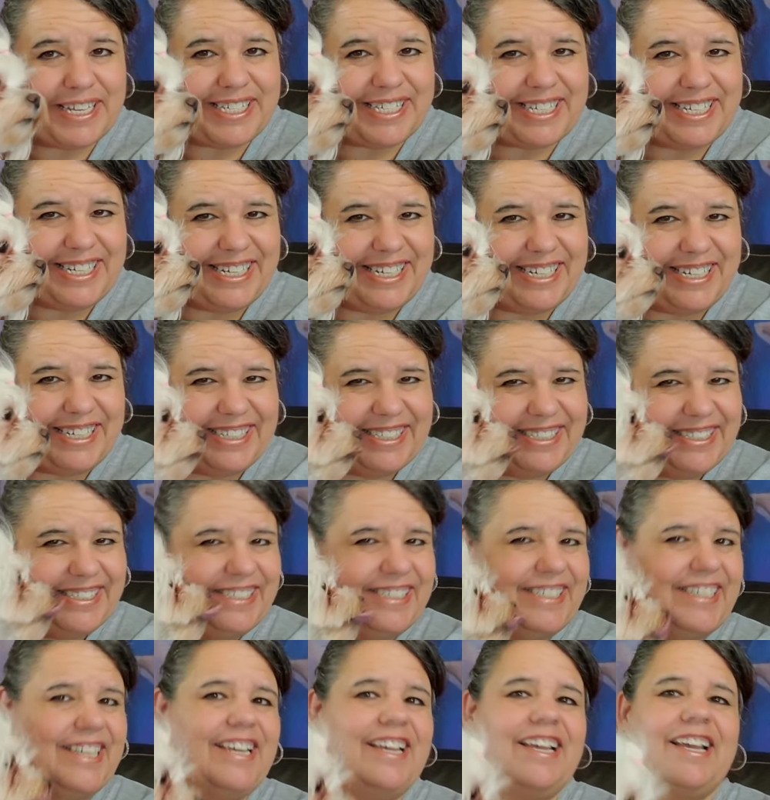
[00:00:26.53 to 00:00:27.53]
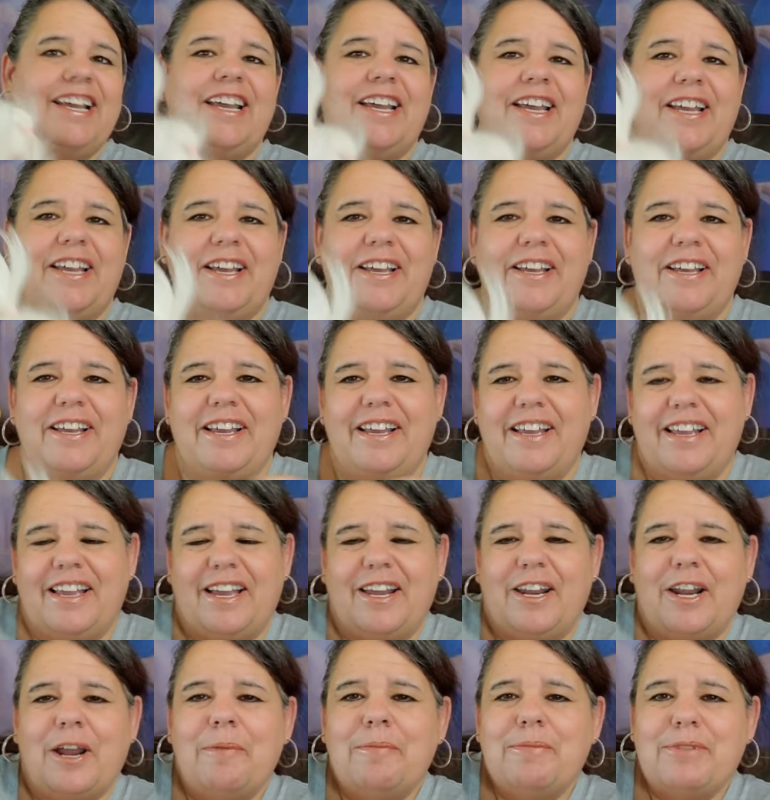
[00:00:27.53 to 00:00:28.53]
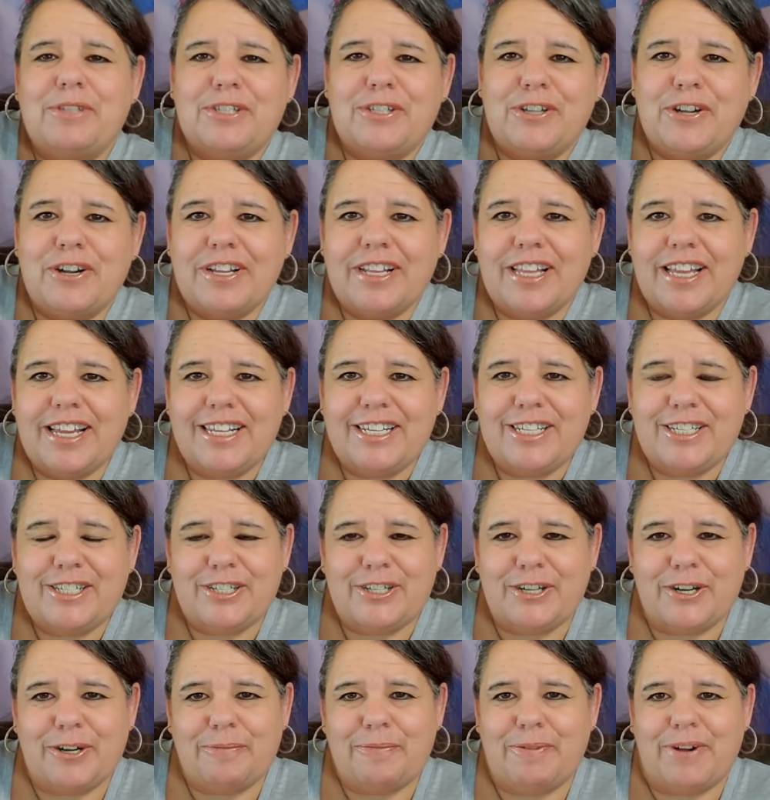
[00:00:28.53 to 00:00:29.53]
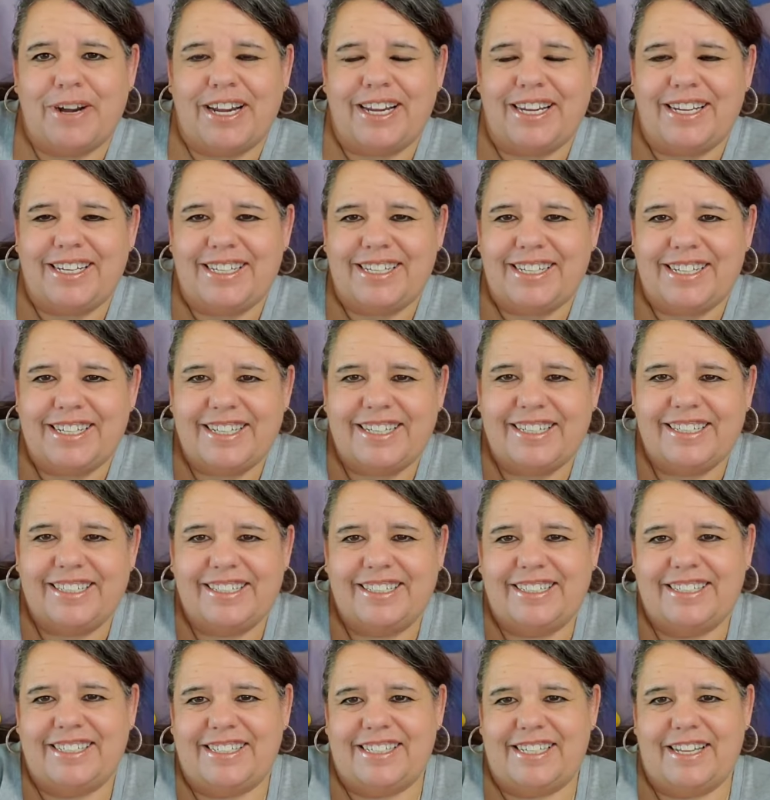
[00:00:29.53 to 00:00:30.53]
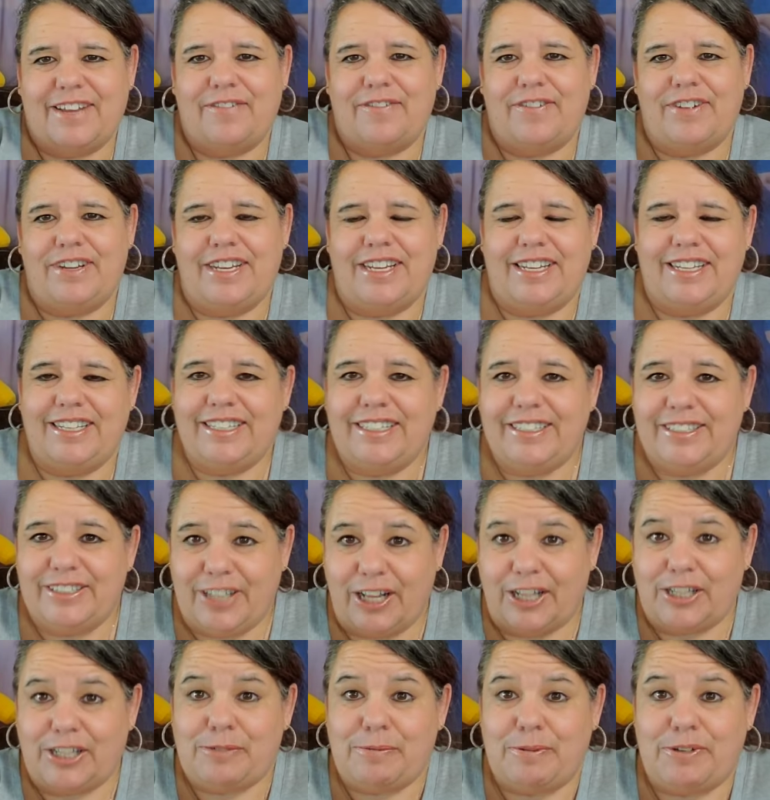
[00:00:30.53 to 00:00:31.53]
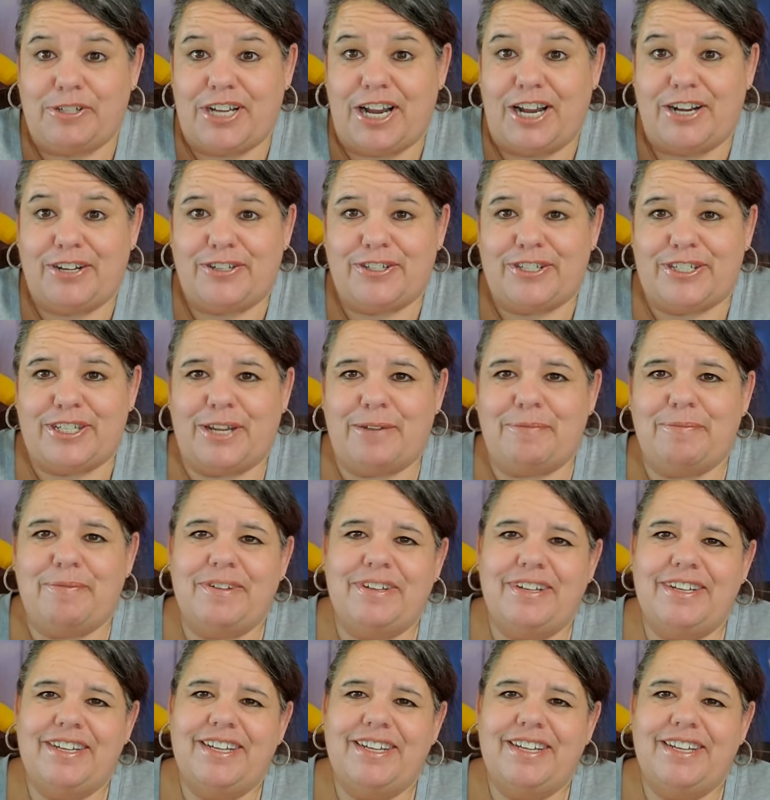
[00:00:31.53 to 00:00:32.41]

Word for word: Pixie. And I'm Starlight Starbright 70. That's my channel's name.